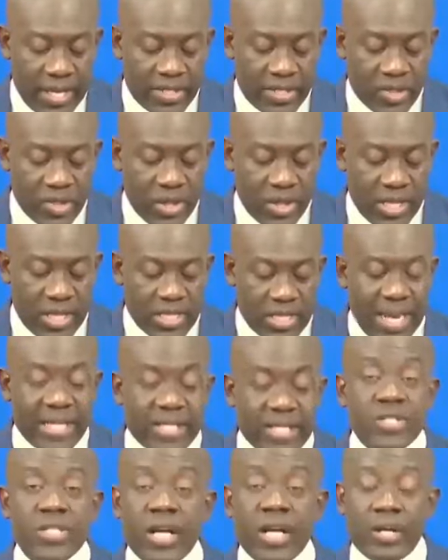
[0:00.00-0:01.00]
is on the
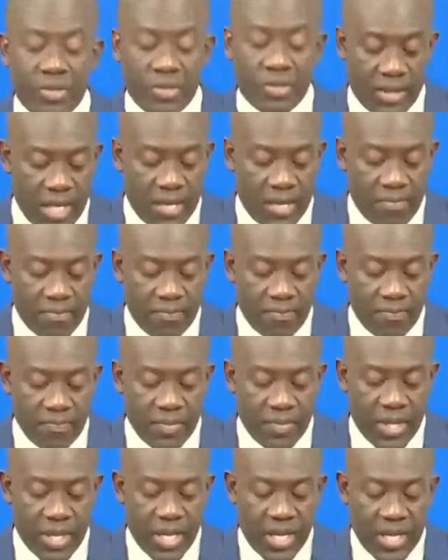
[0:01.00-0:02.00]
international
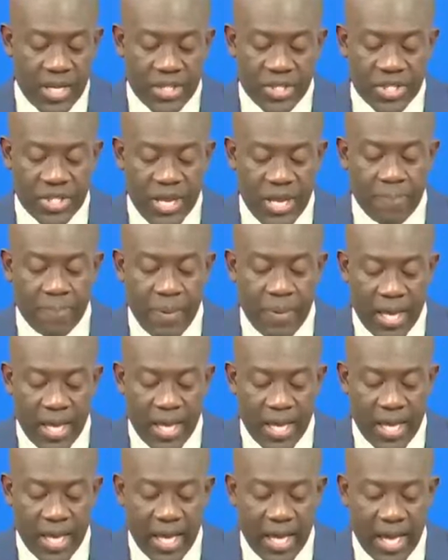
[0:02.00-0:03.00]
theme,
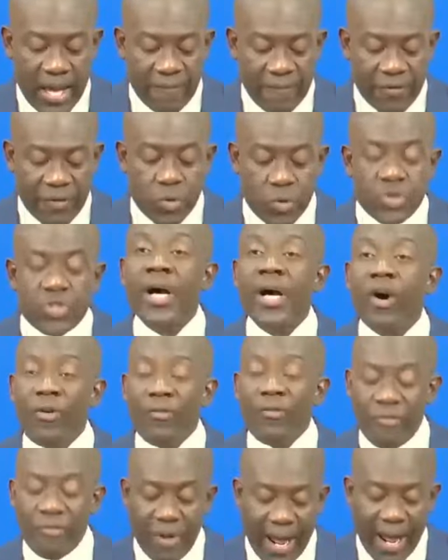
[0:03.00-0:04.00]
Shaping a
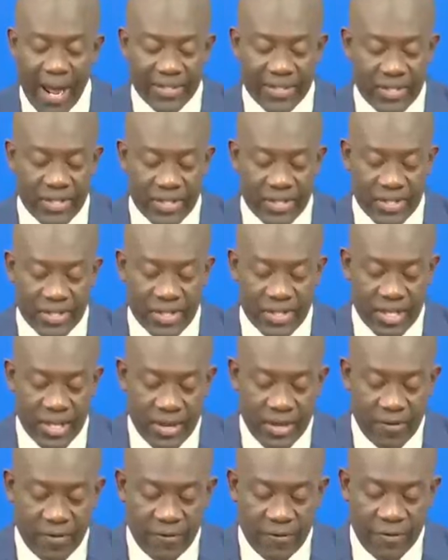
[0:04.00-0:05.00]
Future of Rights,
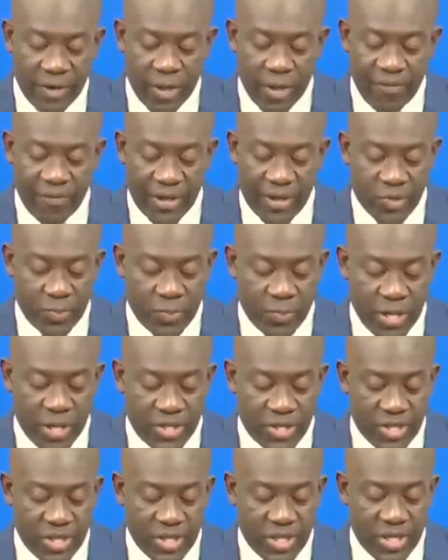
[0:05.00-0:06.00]
Freedom of
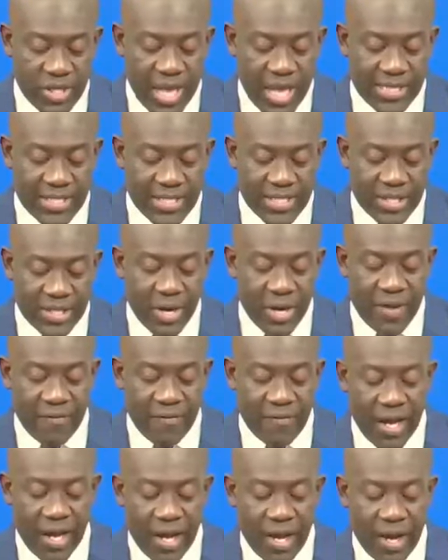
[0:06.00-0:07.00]
Expression as a
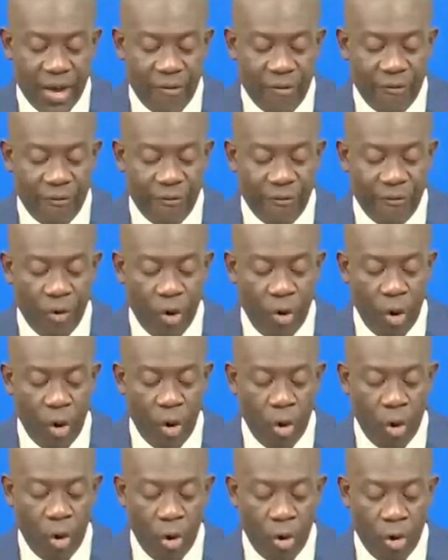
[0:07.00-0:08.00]
Driver
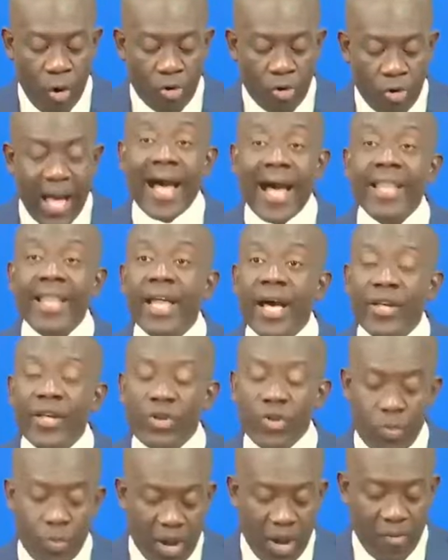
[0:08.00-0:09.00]
for All
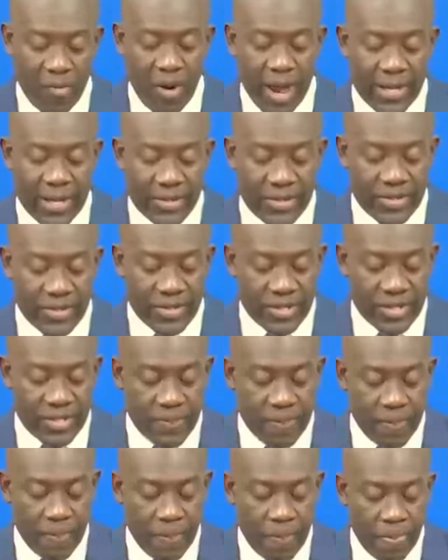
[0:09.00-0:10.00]
Other Human
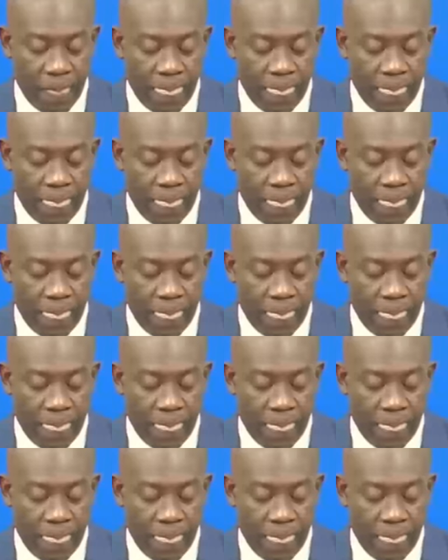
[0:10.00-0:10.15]
Rights.